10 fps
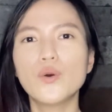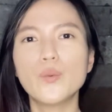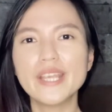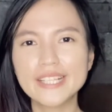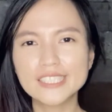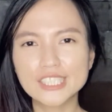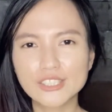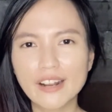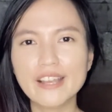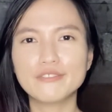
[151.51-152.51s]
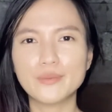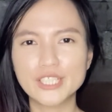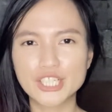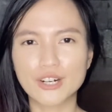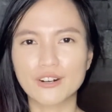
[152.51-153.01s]
we can strive to
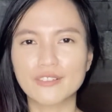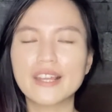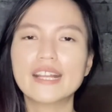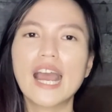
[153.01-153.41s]
ensure that